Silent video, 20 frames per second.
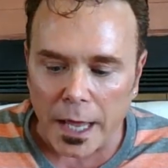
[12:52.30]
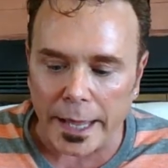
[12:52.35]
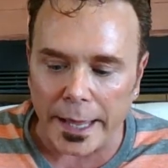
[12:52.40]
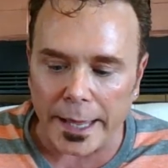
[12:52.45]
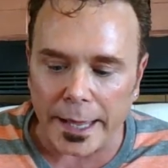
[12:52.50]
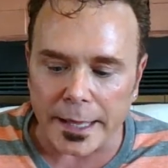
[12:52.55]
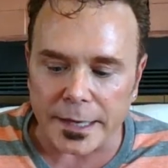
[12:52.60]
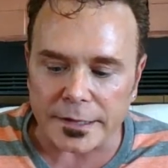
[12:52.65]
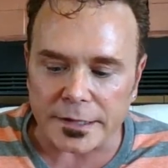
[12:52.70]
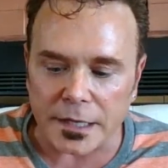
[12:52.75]

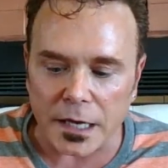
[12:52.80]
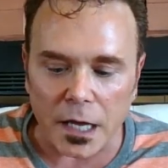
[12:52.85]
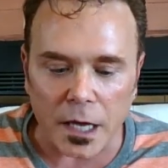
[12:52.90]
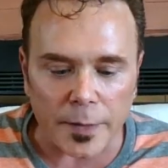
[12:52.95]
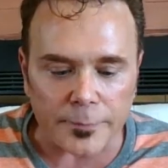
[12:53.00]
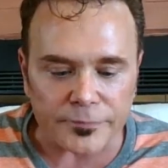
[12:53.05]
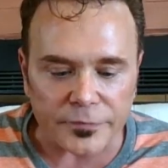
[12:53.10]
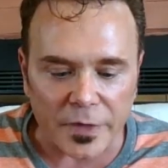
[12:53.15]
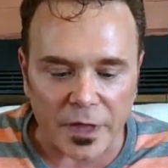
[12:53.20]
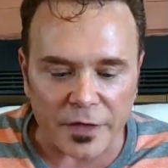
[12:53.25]
And
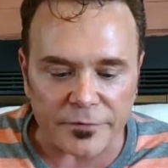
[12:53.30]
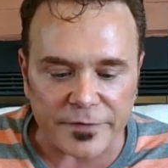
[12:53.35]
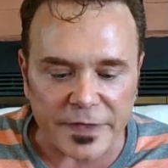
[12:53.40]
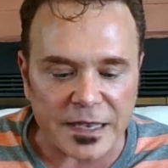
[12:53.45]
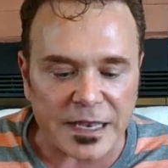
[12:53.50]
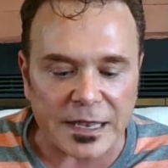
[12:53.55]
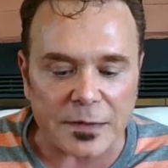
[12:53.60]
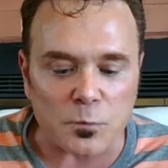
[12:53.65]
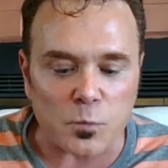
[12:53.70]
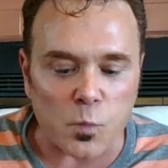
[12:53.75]
if
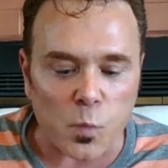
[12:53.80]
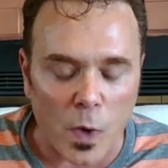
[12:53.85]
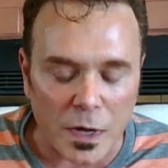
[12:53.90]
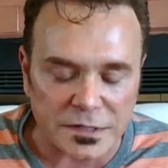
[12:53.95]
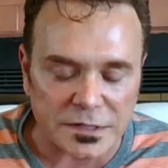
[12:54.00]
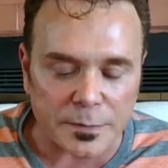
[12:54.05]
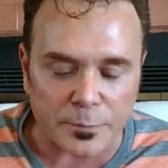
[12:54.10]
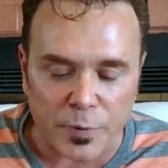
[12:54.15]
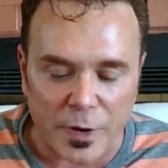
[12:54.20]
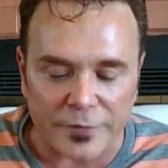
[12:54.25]
eating
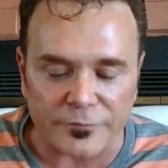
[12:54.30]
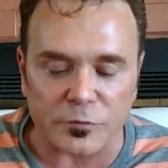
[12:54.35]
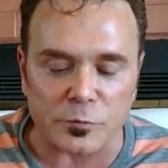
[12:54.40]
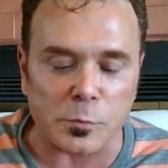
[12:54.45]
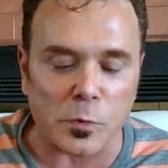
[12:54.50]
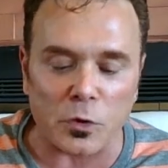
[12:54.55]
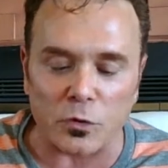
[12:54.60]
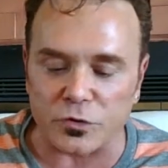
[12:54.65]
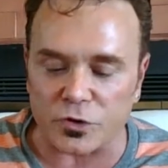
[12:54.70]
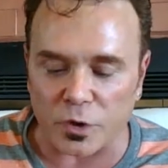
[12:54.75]
wasn't
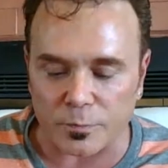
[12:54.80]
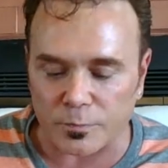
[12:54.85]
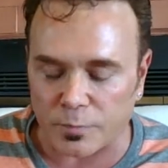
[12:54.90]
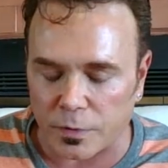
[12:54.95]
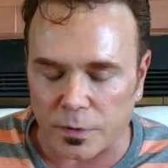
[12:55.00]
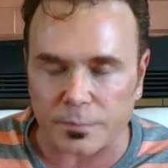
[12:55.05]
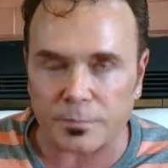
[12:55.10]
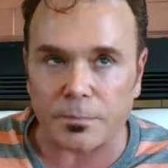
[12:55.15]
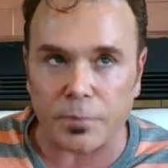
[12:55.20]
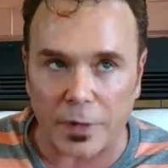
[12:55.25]

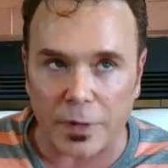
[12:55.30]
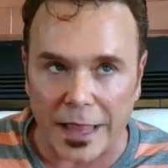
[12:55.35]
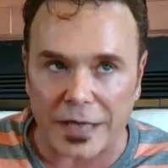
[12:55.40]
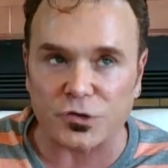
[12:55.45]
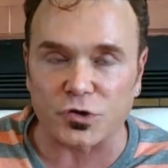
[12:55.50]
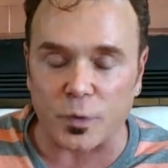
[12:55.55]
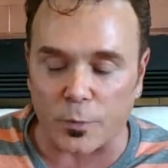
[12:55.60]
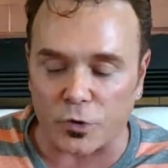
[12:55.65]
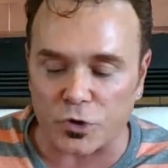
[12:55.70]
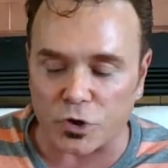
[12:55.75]

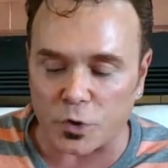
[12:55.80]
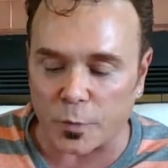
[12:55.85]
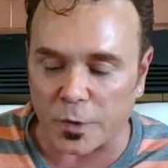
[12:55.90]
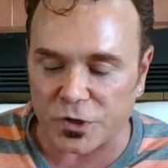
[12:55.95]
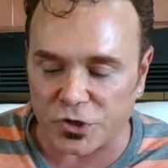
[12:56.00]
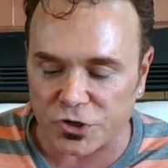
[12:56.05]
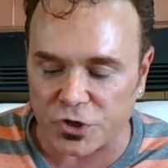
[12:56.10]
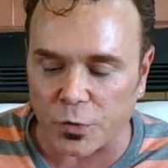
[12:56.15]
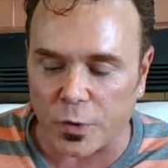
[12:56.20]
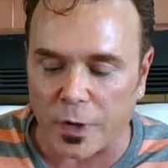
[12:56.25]
pleasurable, you
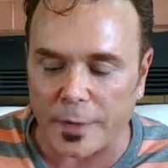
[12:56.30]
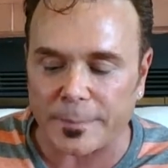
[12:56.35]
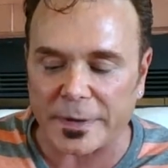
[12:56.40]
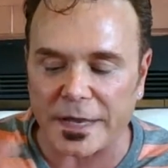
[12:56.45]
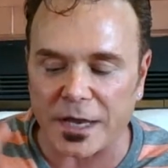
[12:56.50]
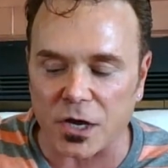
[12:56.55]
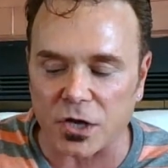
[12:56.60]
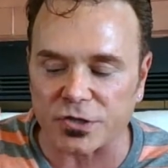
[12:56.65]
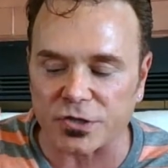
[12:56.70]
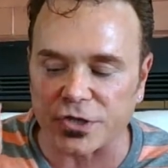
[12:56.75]
wouldn't do it.
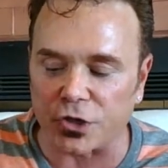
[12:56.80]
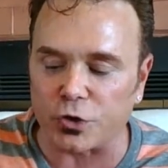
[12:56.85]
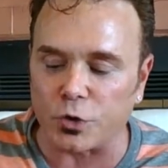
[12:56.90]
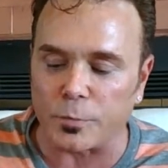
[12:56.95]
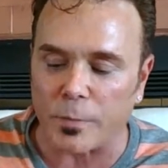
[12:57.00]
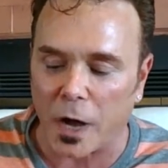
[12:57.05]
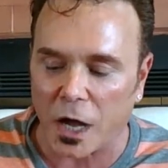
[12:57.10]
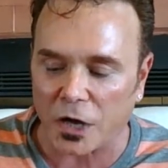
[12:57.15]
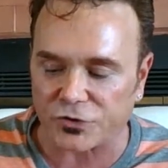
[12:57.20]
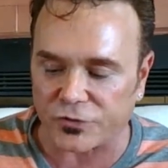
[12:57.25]
But here's the
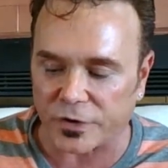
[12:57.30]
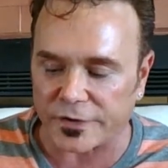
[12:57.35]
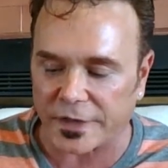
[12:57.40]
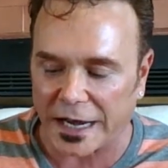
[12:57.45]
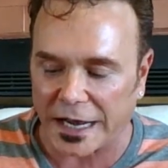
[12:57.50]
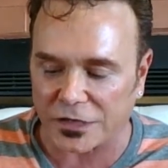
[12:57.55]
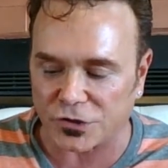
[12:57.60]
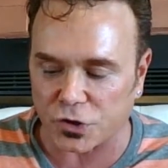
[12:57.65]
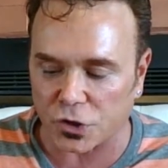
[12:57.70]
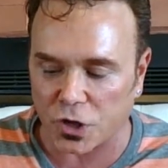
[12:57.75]
new mantra
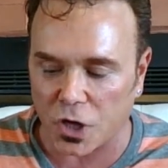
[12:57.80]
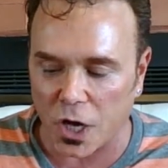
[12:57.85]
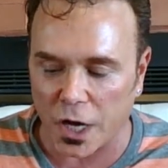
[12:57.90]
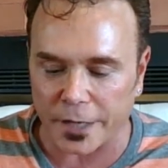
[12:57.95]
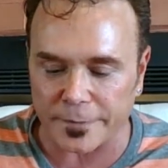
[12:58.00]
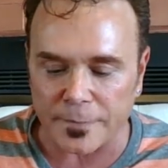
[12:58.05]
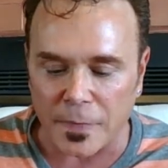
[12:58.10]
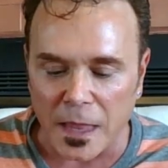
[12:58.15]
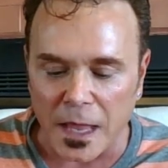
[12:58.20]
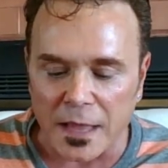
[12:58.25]
that I took
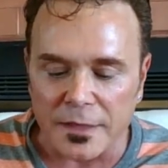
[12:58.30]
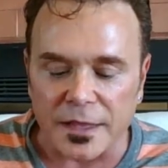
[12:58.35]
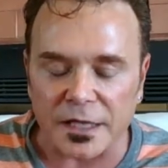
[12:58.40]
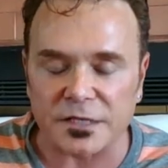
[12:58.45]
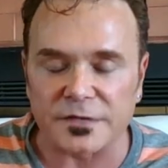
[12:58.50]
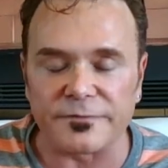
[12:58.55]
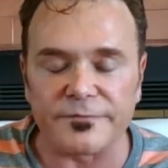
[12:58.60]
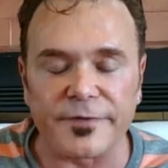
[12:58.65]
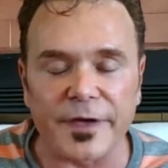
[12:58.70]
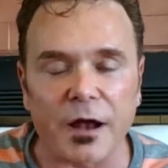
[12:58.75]
on
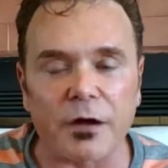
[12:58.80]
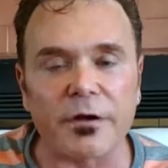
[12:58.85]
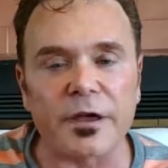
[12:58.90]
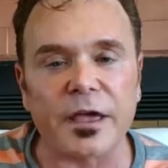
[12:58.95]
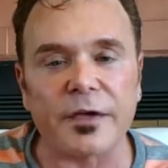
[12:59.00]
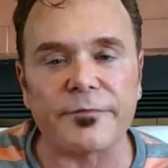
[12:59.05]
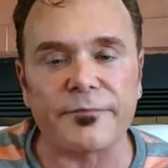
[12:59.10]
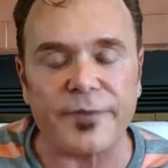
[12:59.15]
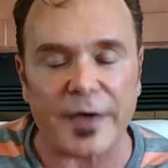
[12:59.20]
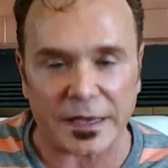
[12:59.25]
that's
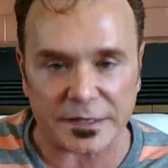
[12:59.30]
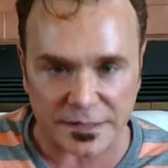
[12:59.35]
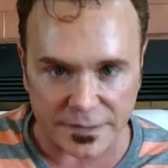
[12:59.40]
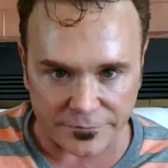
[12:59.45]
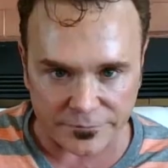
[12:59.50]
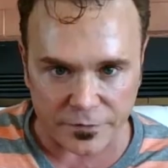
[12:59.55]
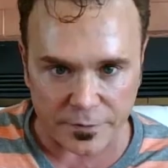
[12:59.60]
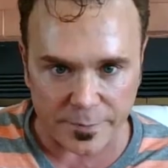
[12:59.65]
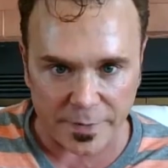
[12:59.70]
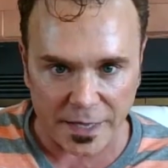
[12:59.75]
very
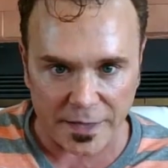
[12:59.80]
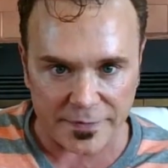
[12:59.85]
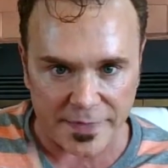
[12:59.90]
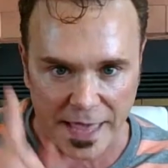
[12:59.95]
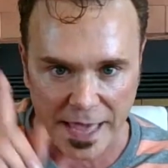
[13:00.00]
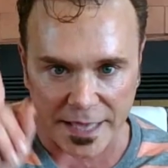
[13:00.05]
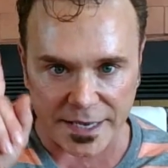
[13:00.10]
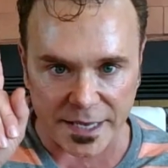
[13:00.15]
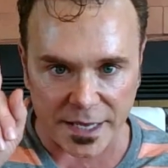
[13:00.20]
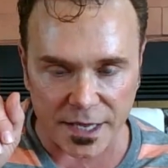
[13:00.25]
effective for me, and
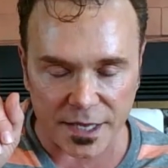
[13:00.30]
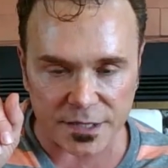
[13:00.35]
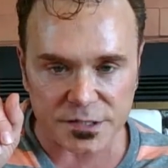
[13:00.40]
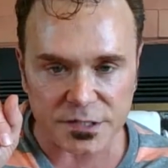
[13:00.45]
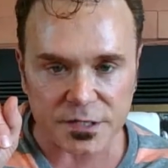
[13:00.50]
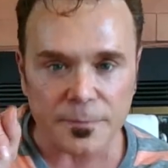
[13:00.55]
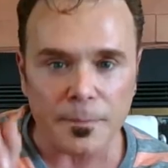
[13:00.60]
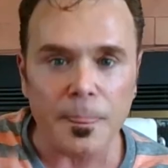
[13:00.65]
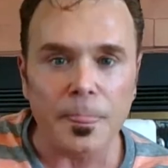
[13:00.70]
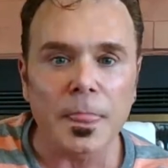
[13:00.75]
that
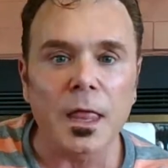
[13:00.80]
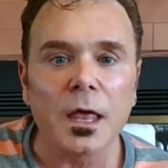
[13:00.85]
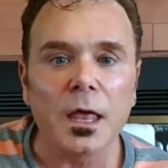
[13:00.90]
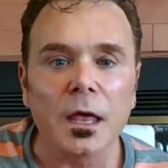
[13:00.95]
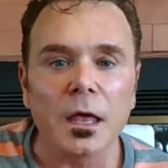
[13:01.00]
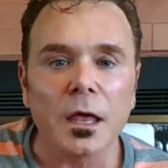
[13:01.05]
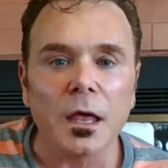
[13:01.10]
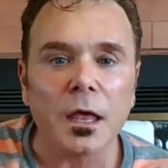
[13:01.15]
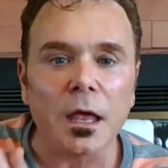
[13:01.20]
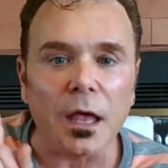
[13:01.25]
is
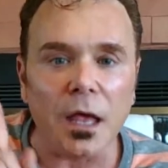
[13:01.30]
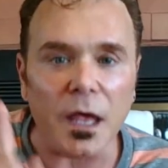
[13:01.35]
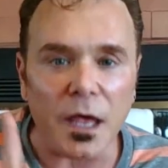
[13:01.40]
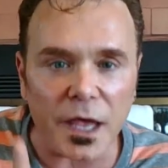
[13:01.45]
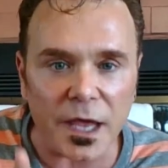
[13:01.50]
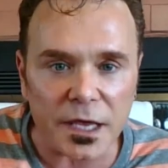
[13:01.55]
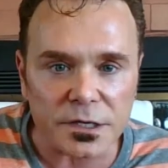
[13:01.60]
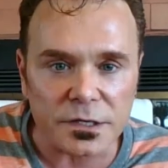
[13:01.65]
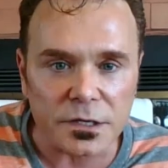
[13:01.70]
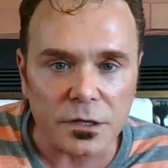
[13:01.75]

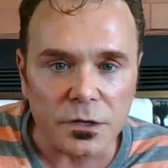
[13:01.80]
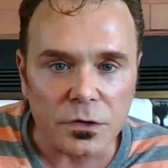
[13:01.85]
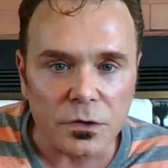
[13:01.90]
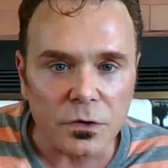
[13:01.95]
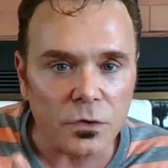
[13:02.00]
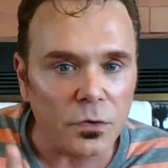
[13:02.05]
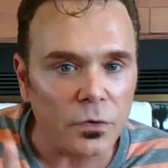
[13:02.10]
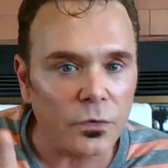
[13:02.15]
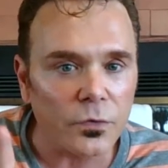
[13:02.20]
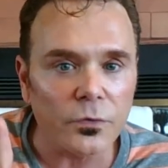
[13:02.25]
eat
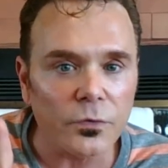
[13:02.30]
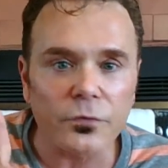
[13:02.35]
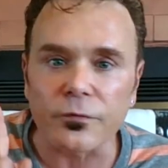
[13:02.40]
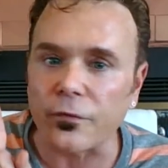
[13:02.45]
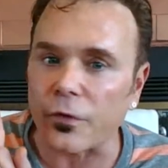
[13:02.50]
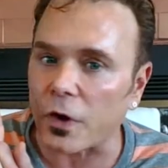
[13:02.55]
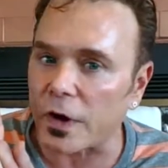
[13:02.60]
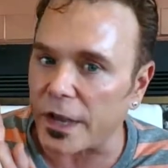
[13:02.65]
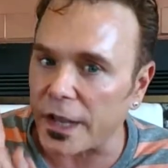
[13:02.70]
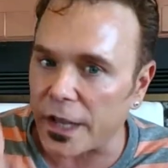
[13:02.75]

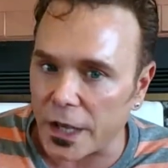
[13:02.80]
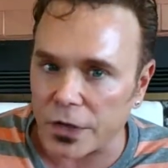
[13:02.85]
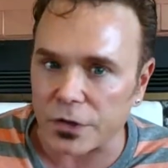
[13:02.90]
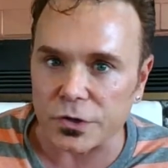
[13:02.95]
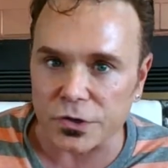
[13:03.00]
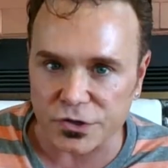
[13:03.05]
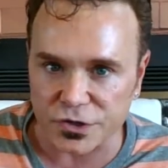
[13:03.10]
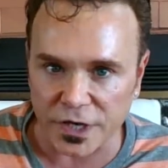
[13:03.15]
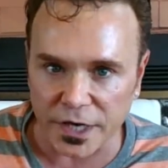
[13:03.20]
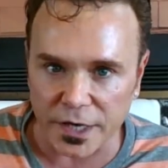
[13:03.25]
for
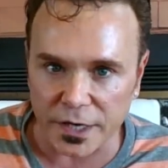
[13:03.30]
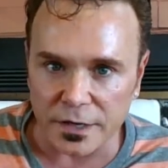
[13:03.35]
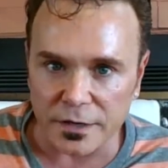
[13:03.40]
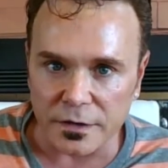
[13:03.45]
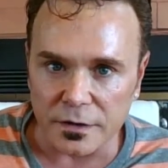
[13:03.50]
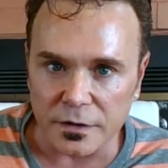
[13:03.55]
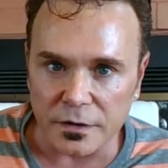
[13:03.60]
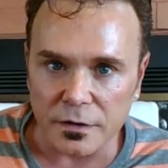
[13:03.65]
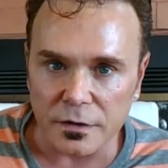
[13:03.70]
energy